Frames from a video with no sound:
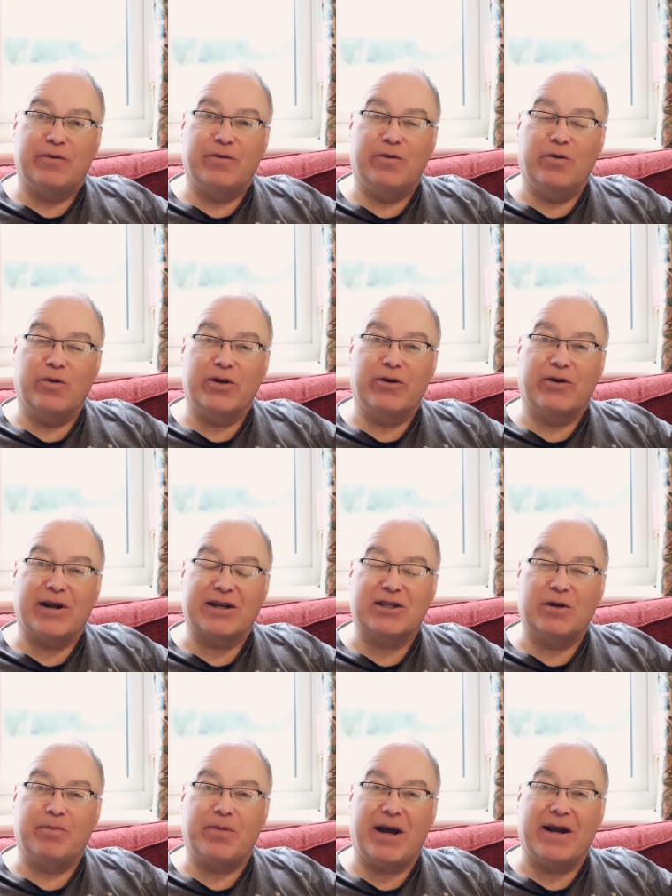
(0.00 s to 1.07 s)
before you can
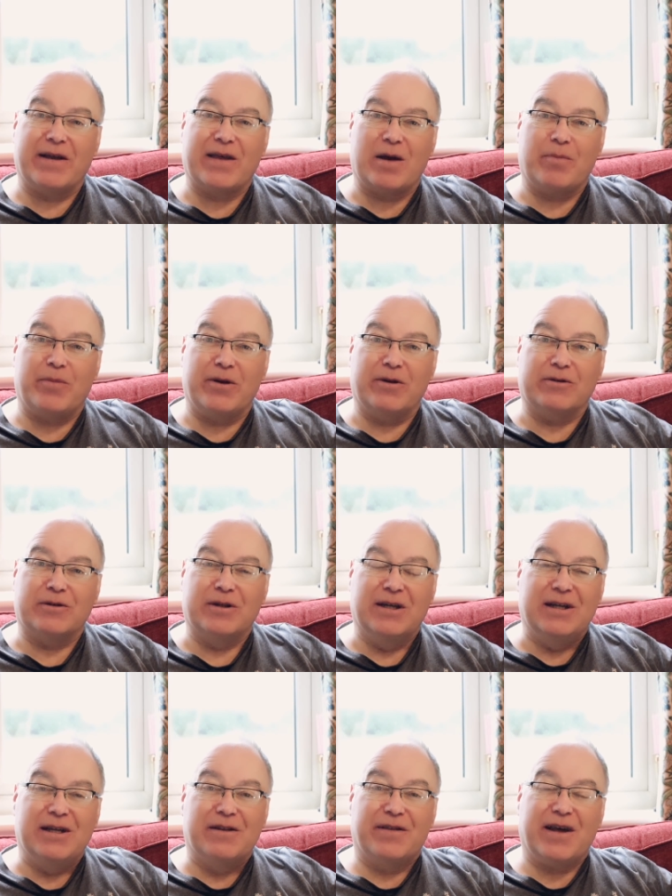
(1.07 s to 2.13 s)
actually pay that bill.
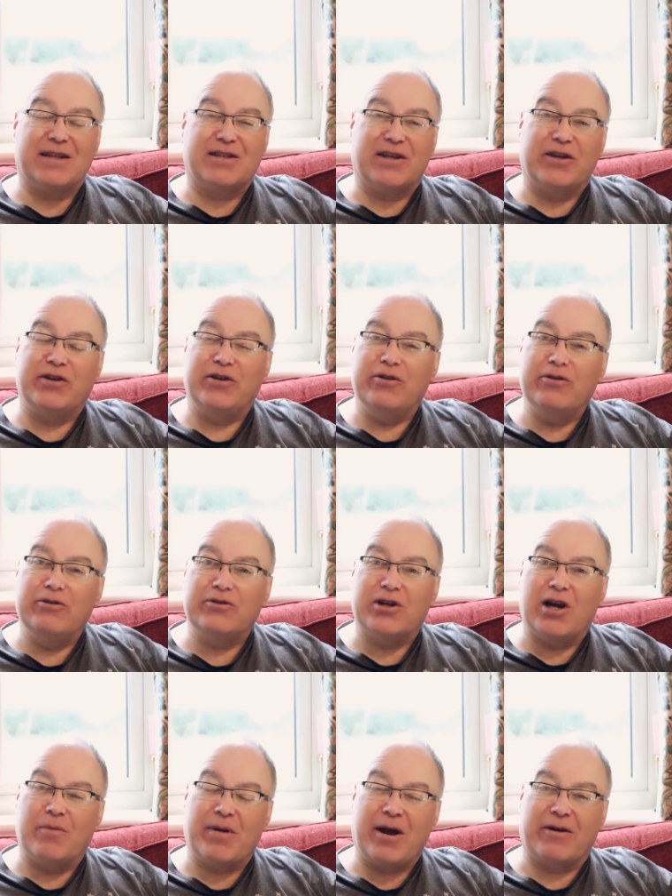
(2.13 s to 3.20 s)
That's a
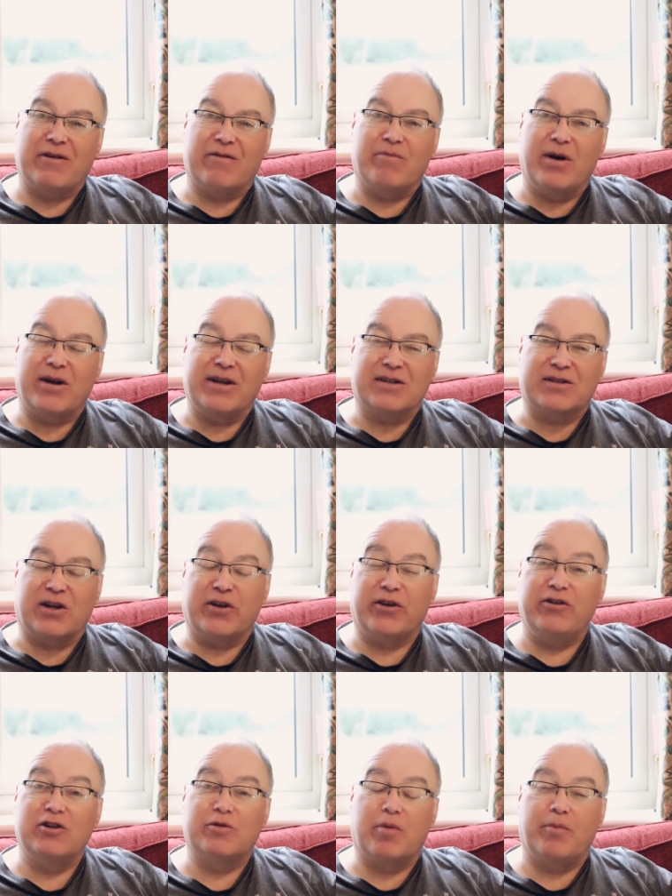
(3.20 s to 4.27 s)
huge amount of money, isn't it? A
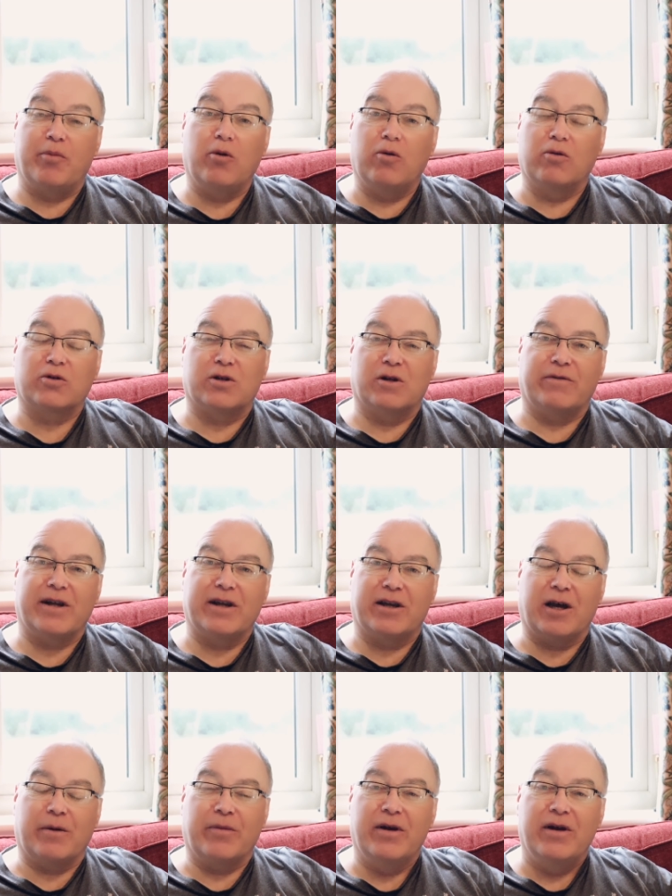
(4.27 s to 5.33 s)
huge proportion of
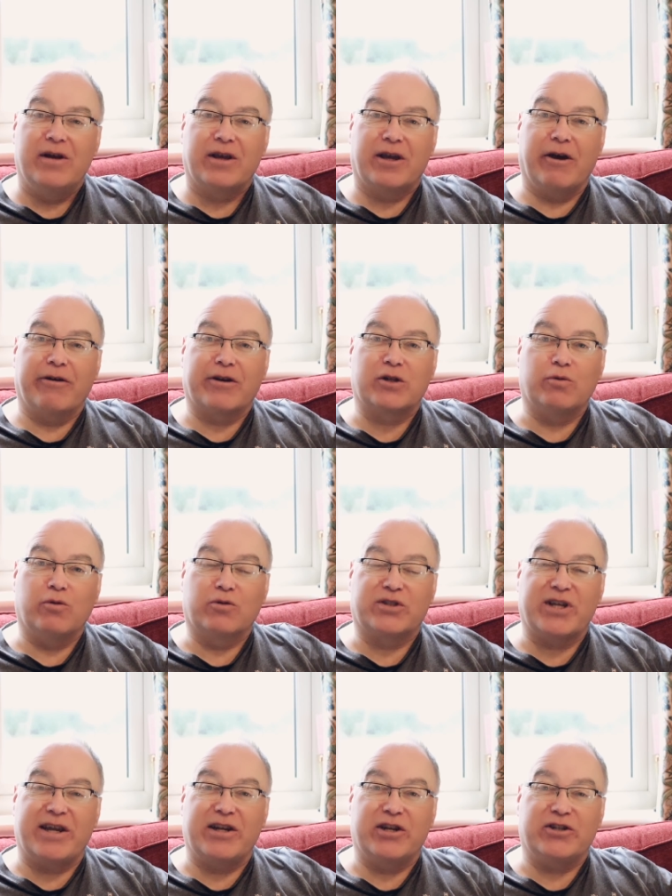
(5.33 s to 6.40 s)
income going
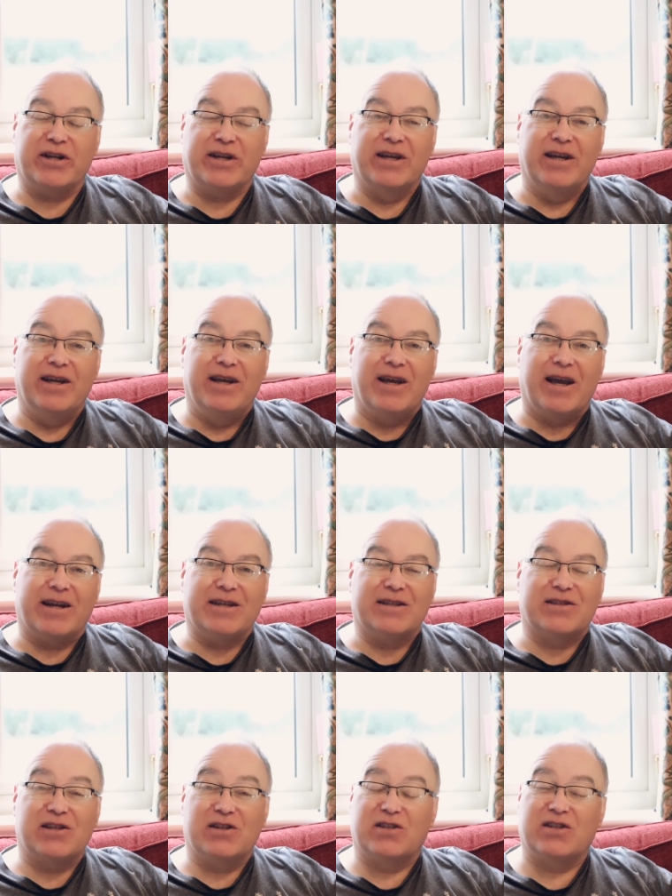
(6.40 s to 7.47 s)
towards energy. And
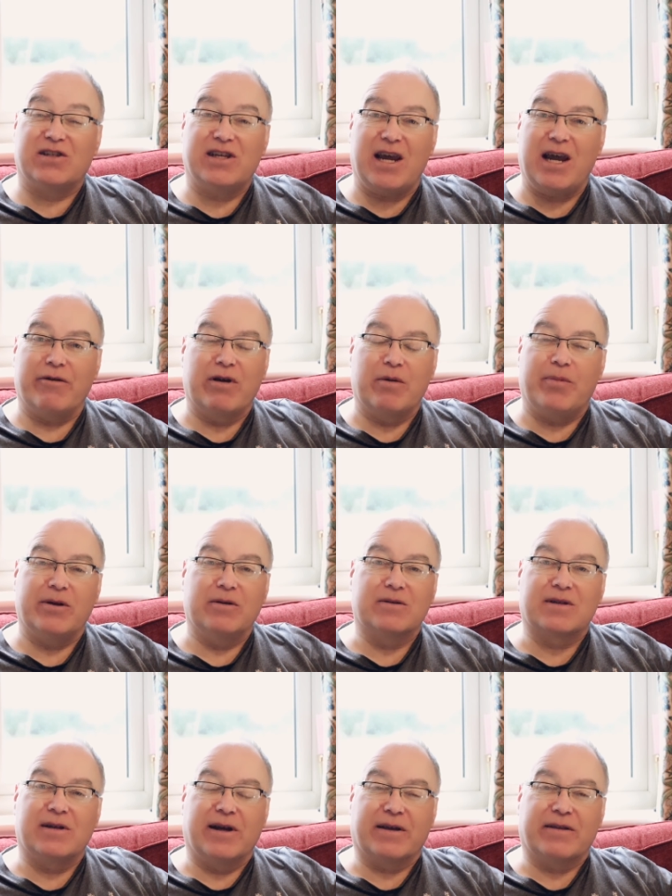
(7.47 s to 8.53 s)
it's scary
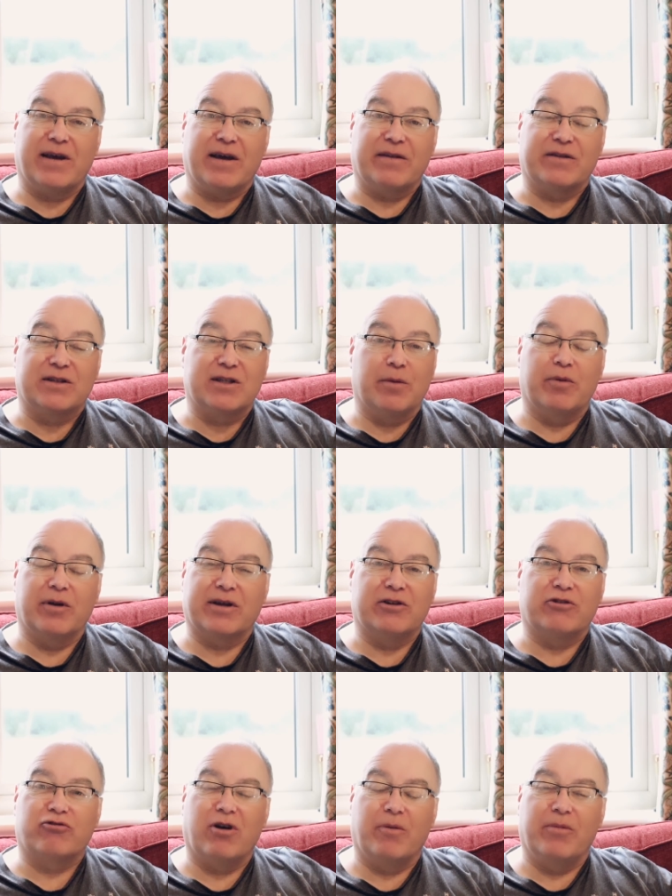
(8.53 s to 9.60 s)
bills like that, the doubling
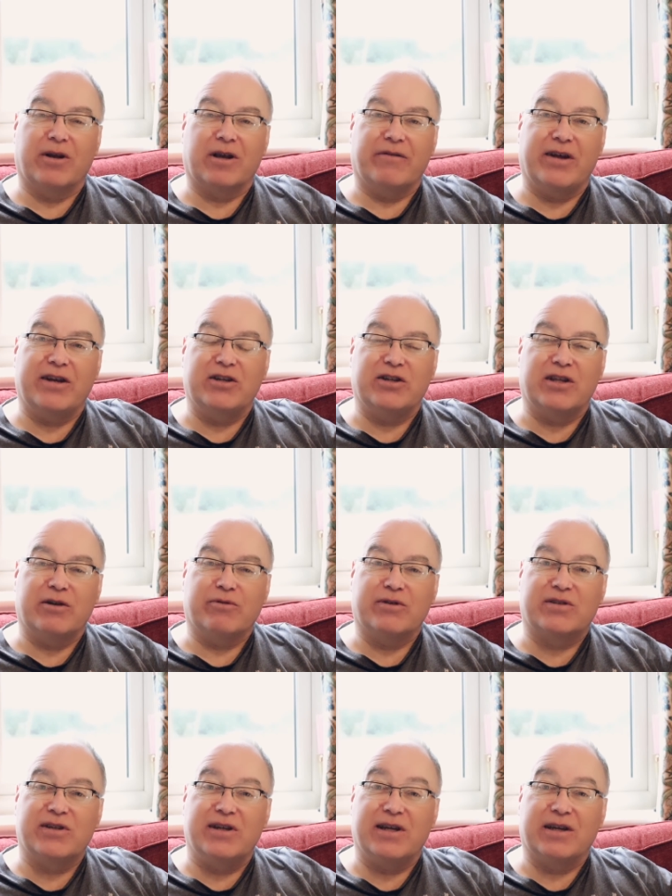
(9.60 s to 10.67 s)
and trebling of energy that
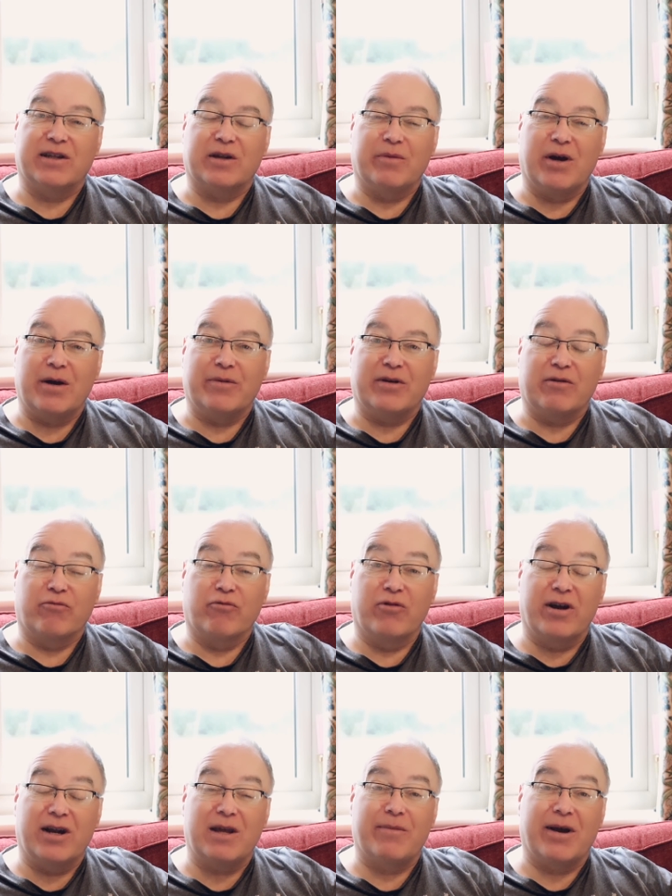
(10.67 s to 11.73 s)
we're seeing at the moment, that
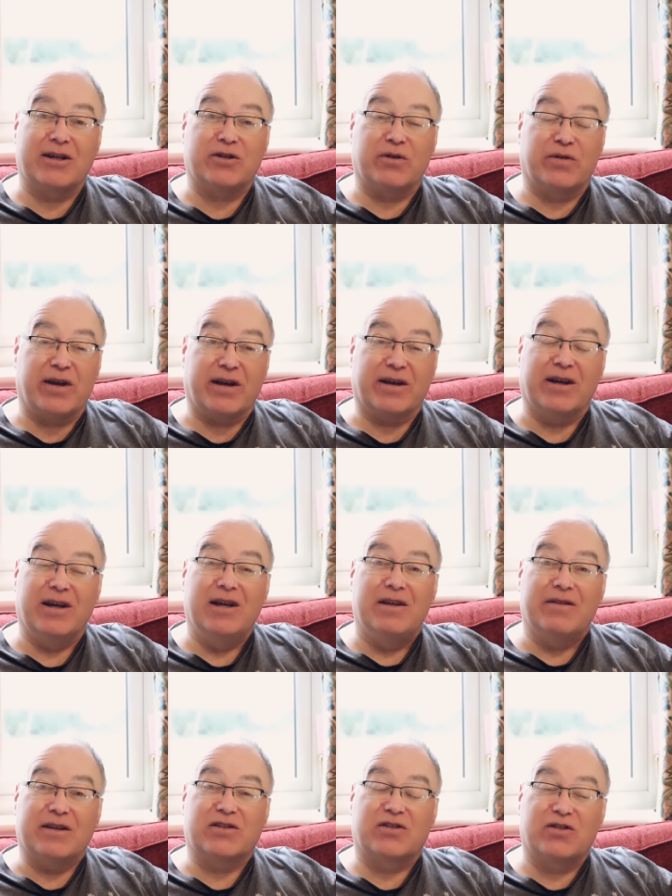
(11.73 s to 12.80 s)
really makes you think
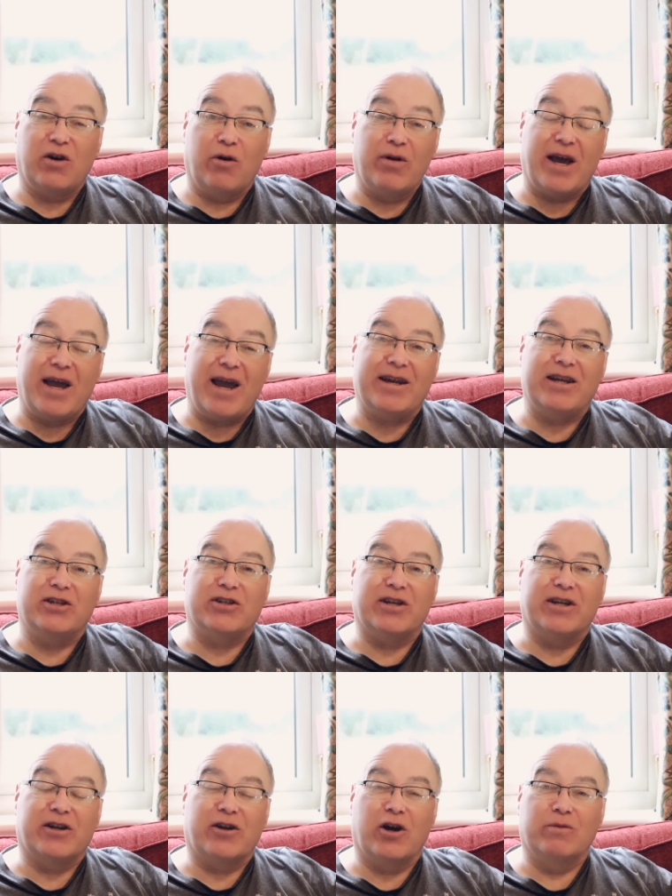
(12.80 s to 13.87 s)
that solar
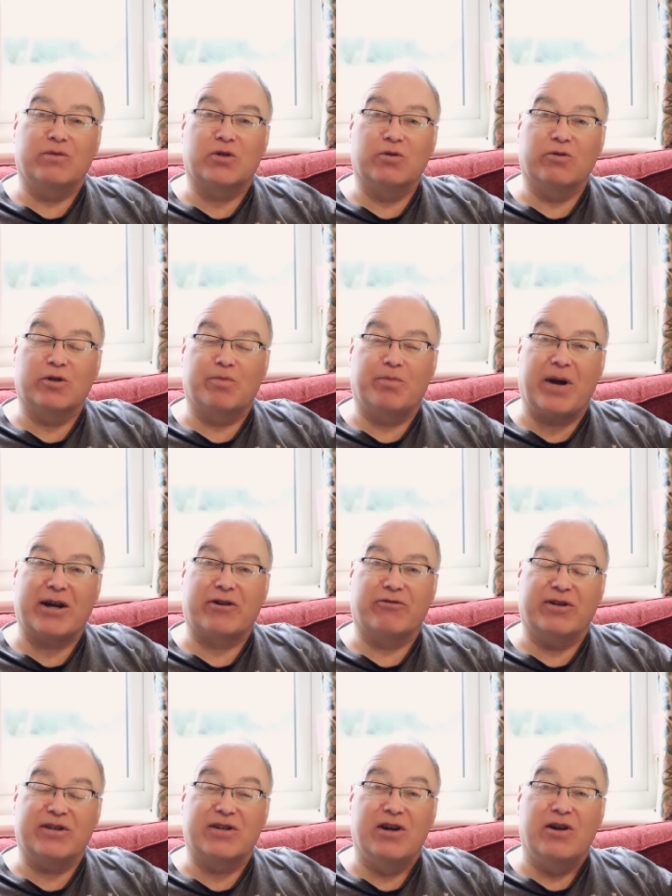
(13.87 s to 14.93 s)
energy and home storage
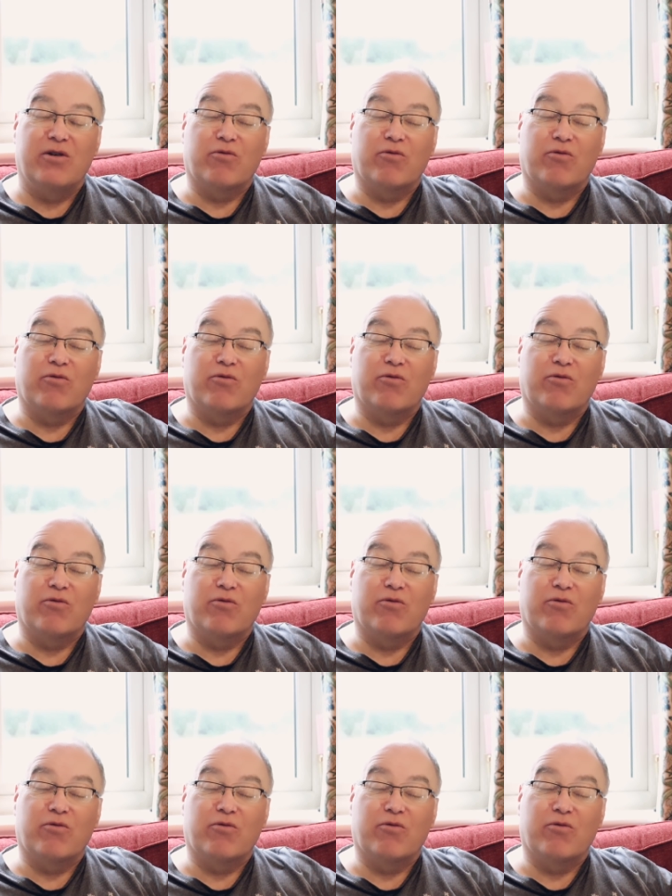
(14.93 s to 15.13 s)
batteries